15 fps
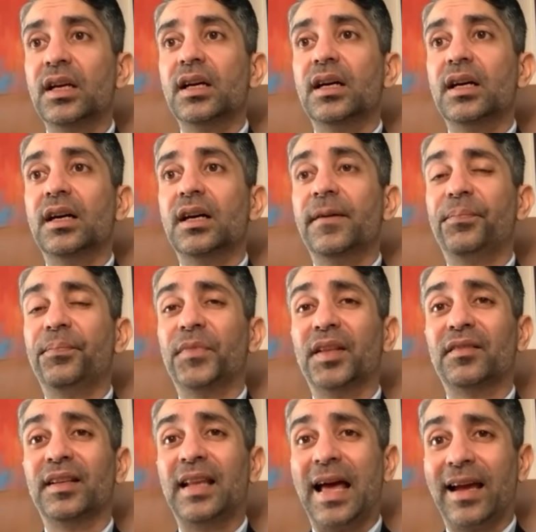um,
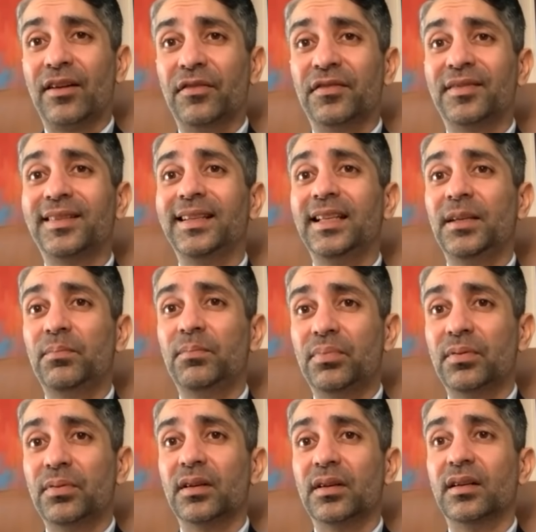there's a lack of sleep,
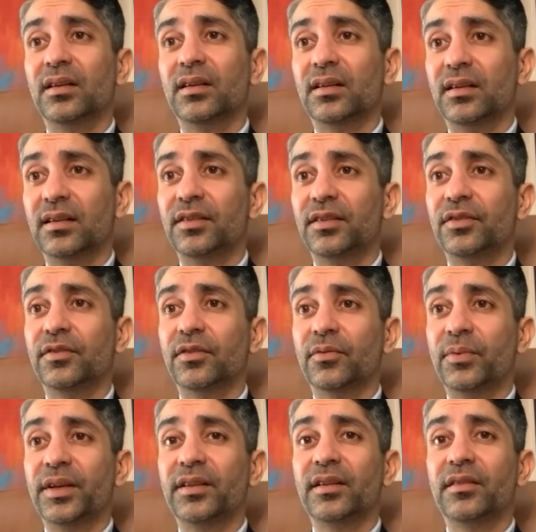uh, you know,
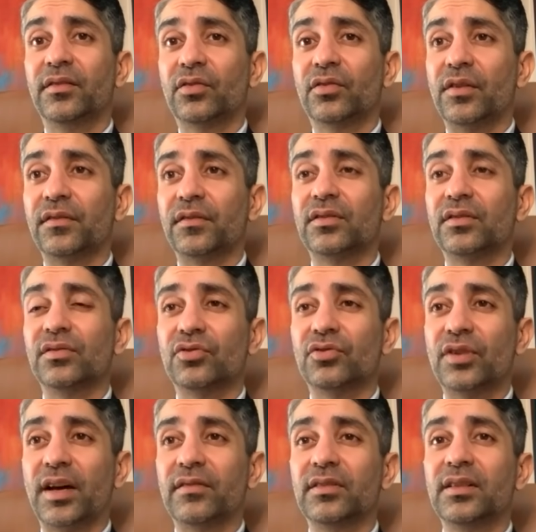when there's constant
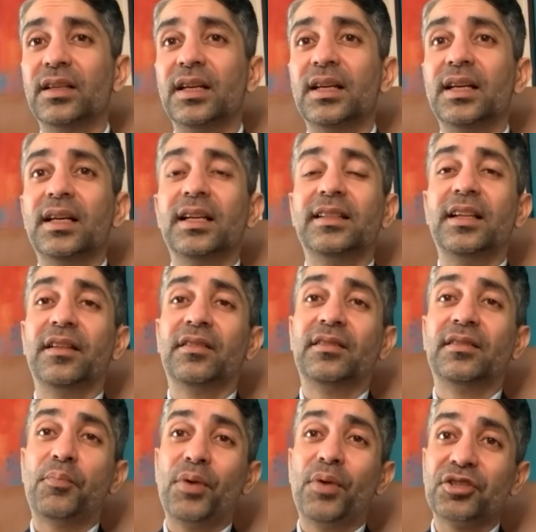travel. There's
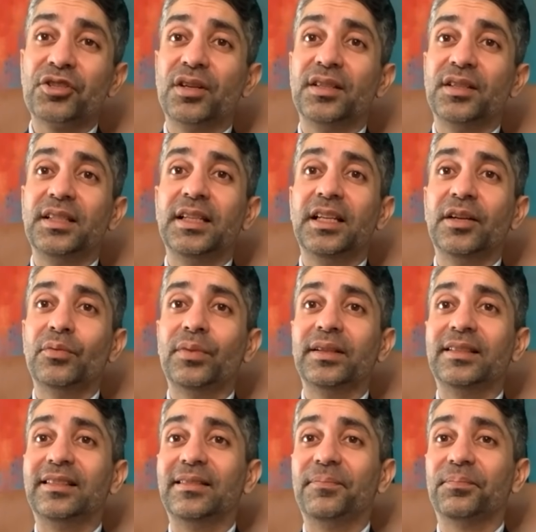the pressure dealing with
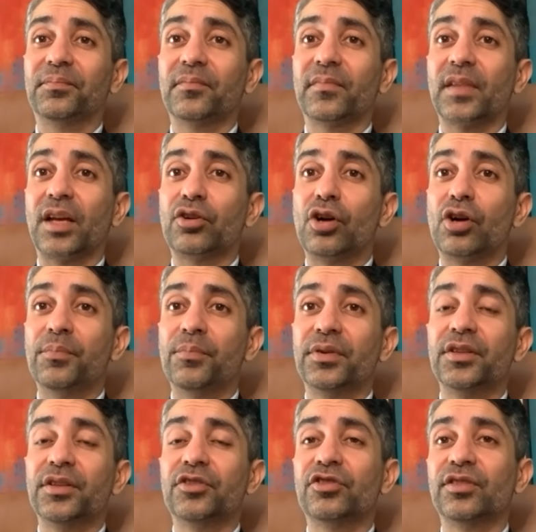
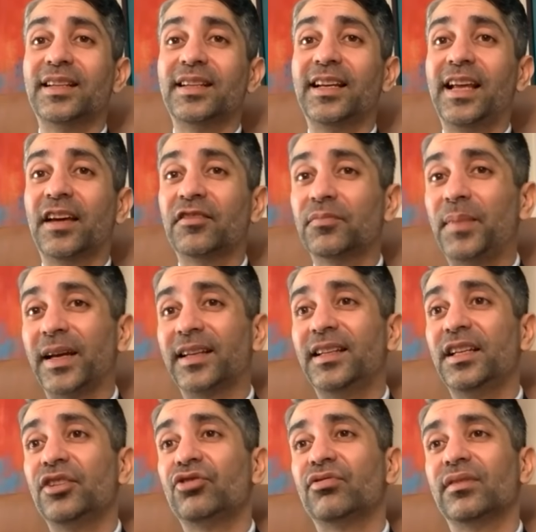competition and
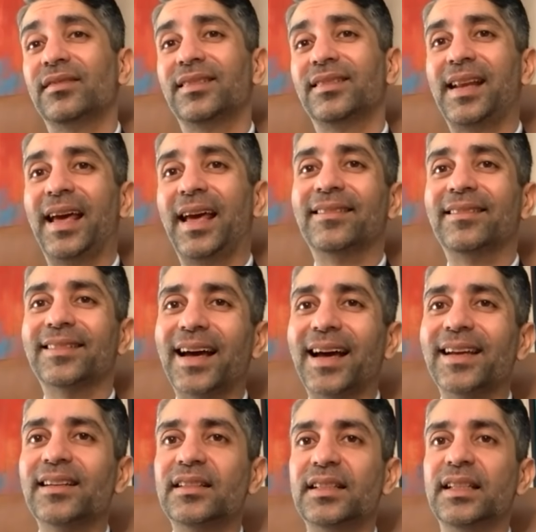expectations and
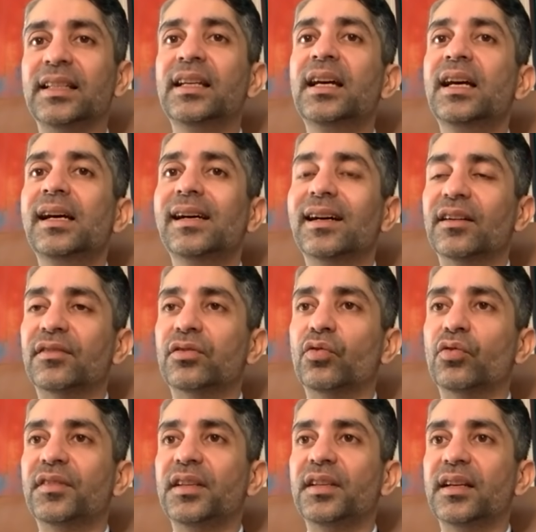anxiety
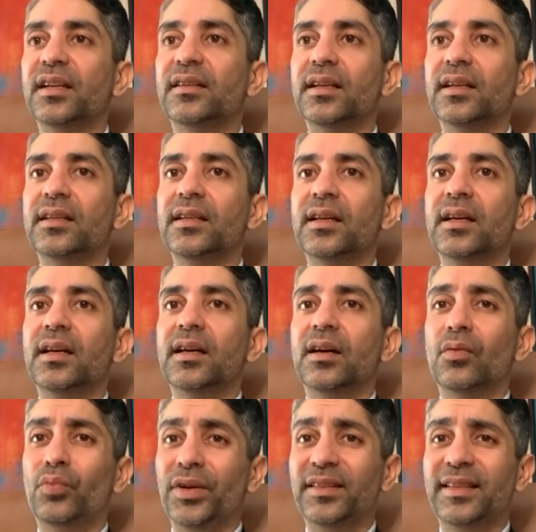associated
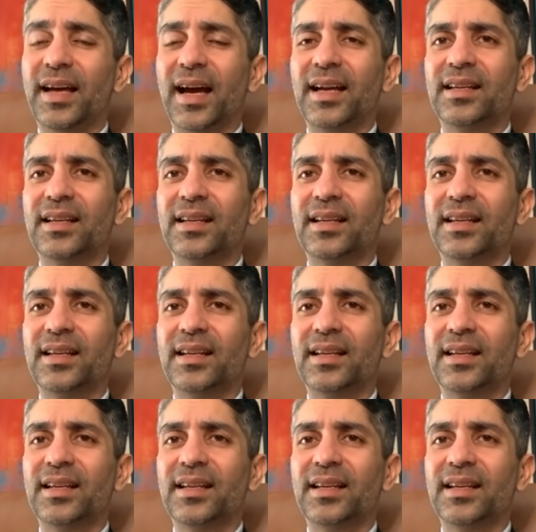with that.